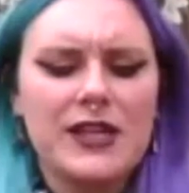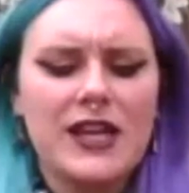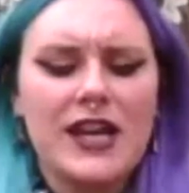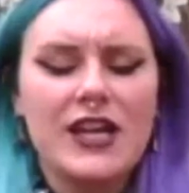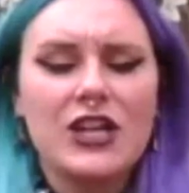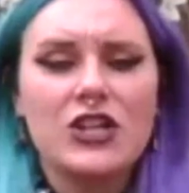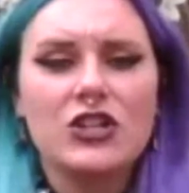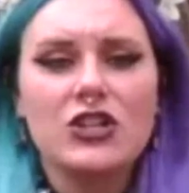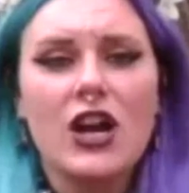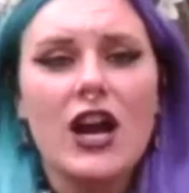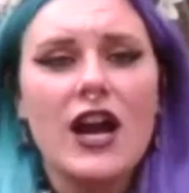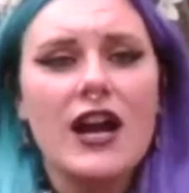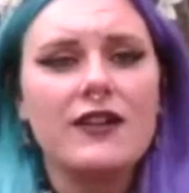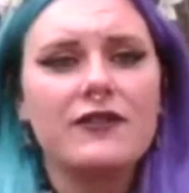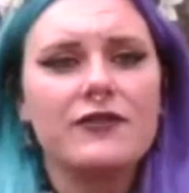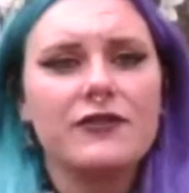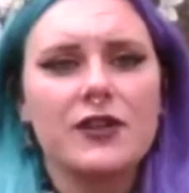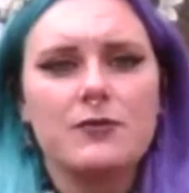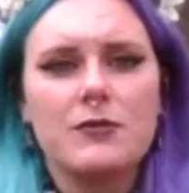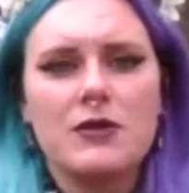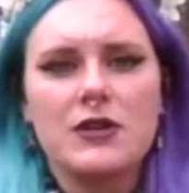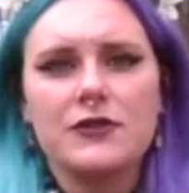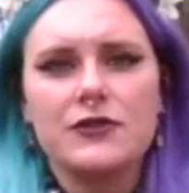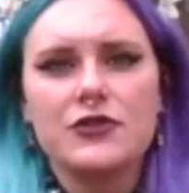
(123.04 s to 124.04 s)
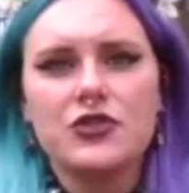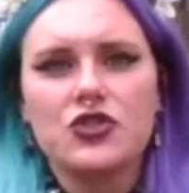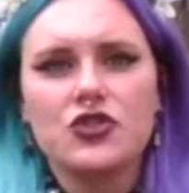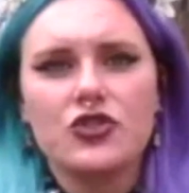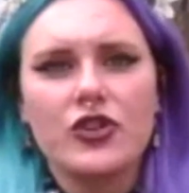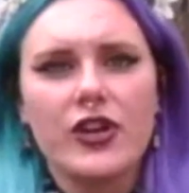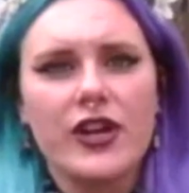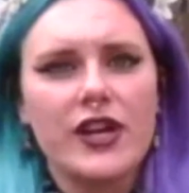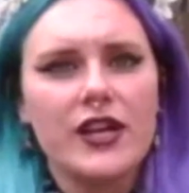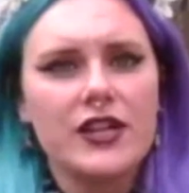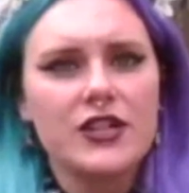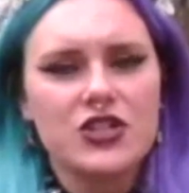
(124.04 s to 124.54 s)
I cried for a month
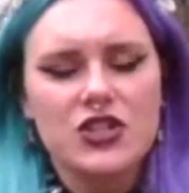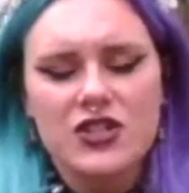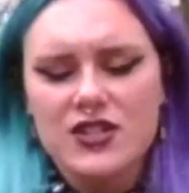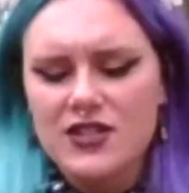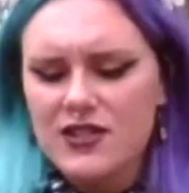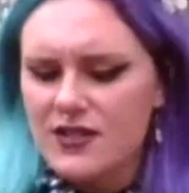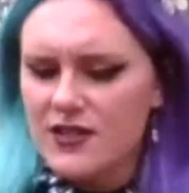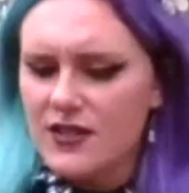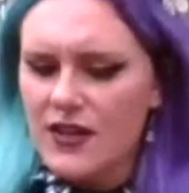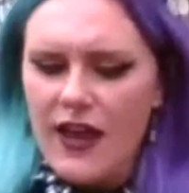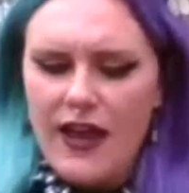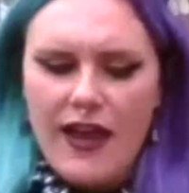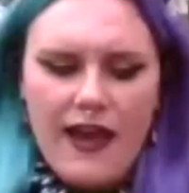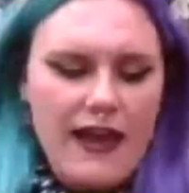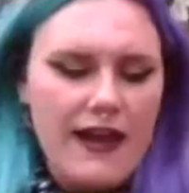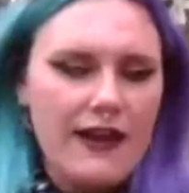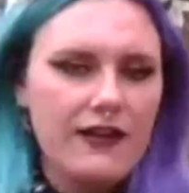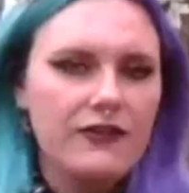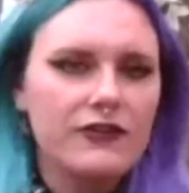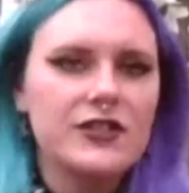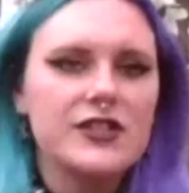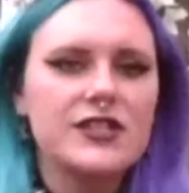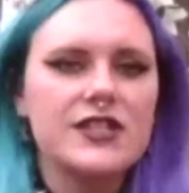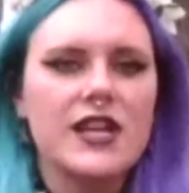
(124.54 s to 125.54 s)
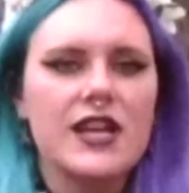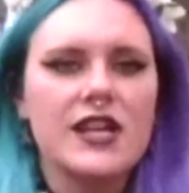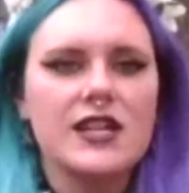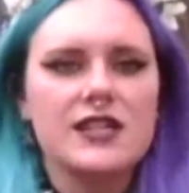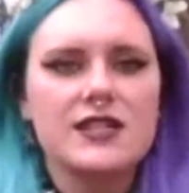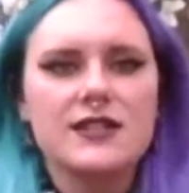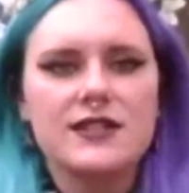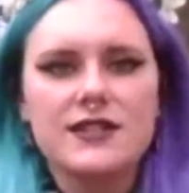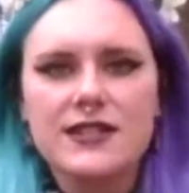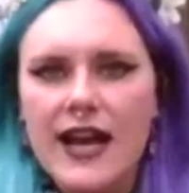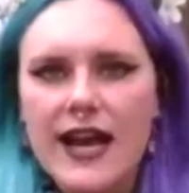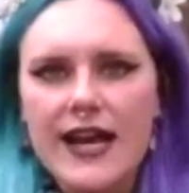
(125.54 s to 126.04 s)
straight, just every day,
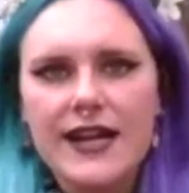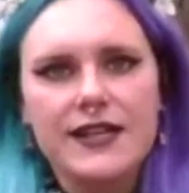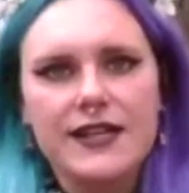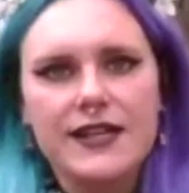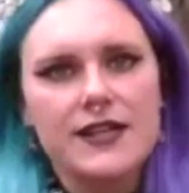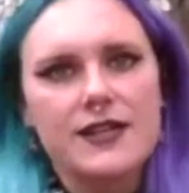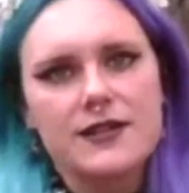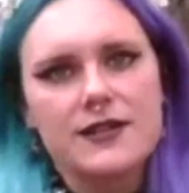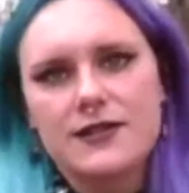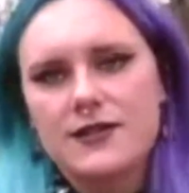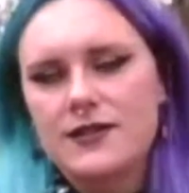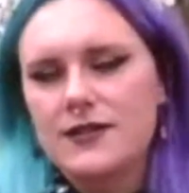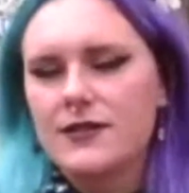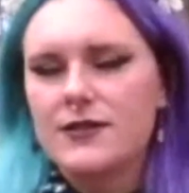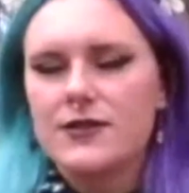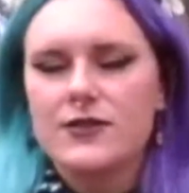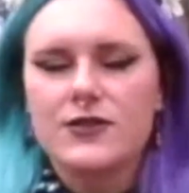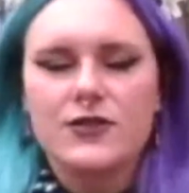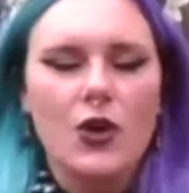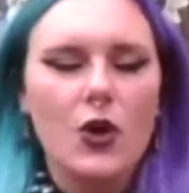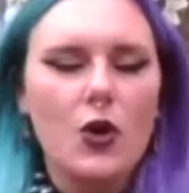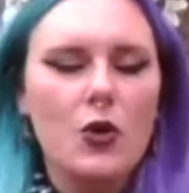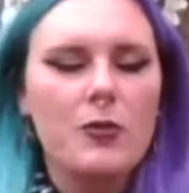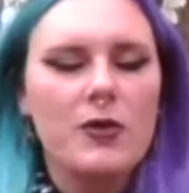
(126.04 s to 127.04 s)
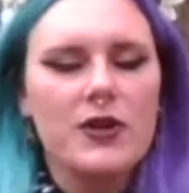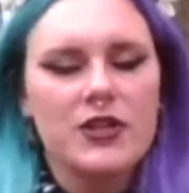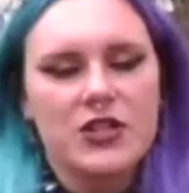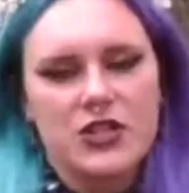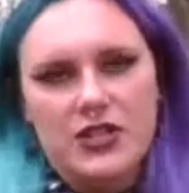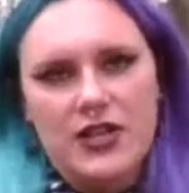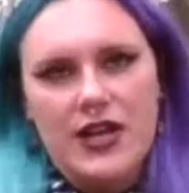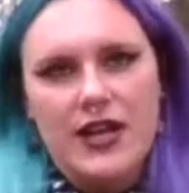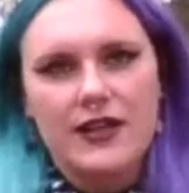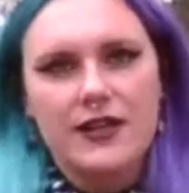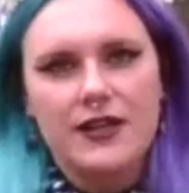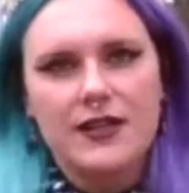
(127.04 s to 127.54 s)
sadness, so much
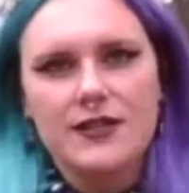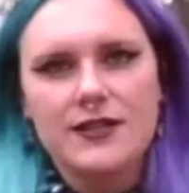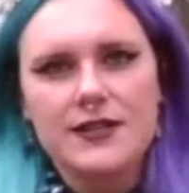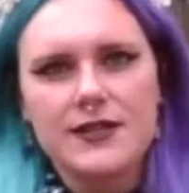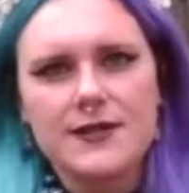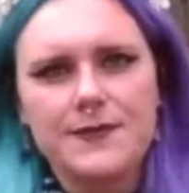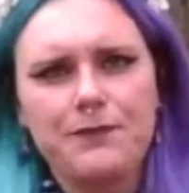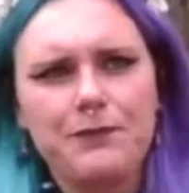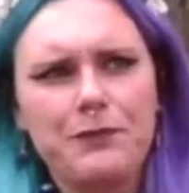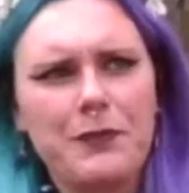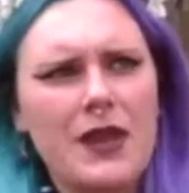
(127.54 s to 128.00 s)
sadness.